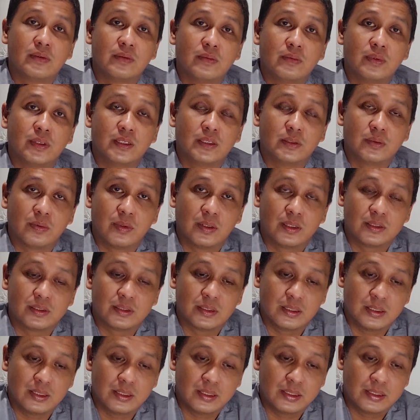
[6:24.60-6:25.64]
which was
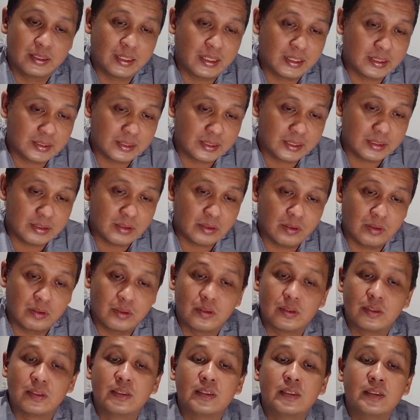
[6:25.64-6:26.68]
enacted
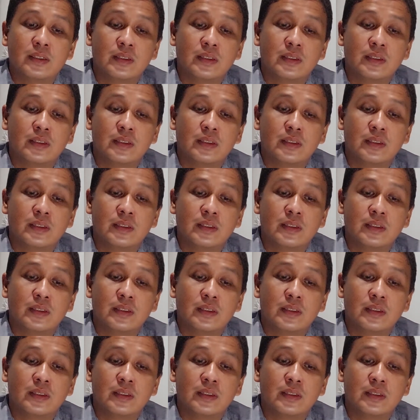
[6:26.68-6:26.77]
on